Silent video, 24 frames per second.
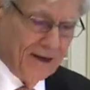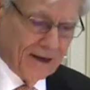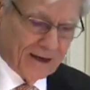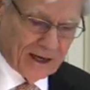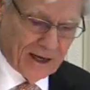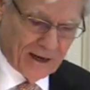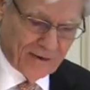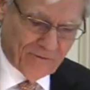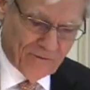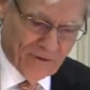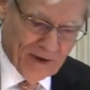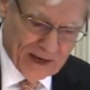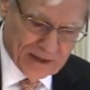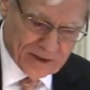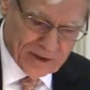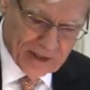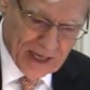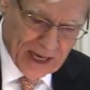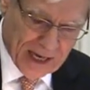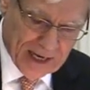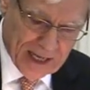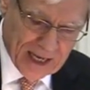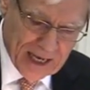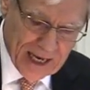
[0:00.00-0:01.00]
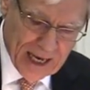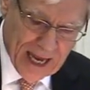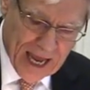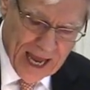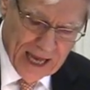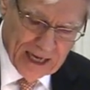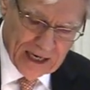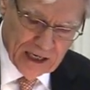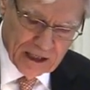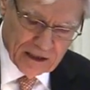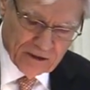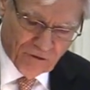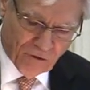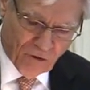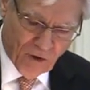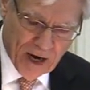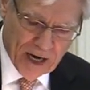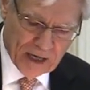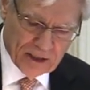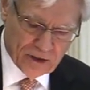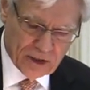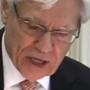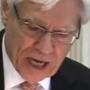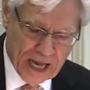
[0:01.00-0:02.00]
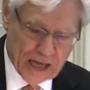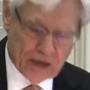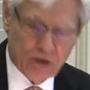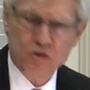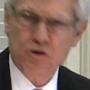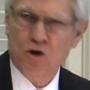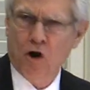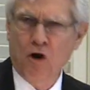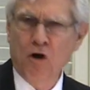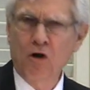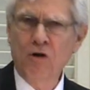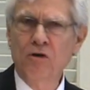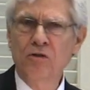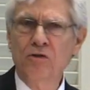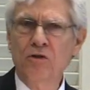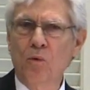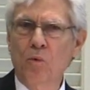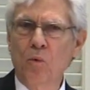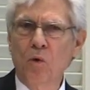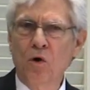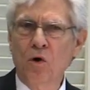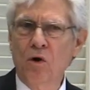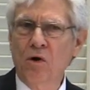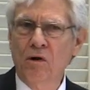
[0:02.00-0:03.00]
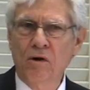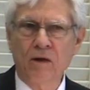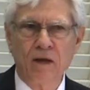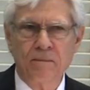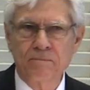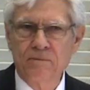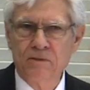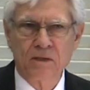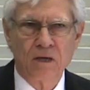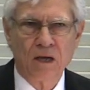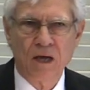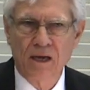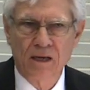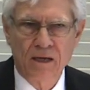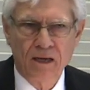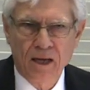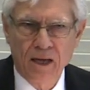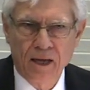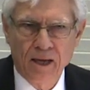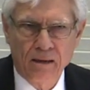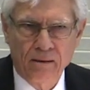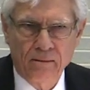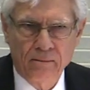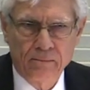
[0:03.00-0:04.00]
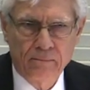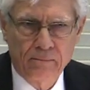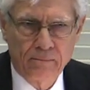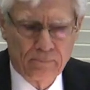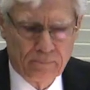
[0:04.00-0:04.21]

confessed that he and his friends had turned the world upside down.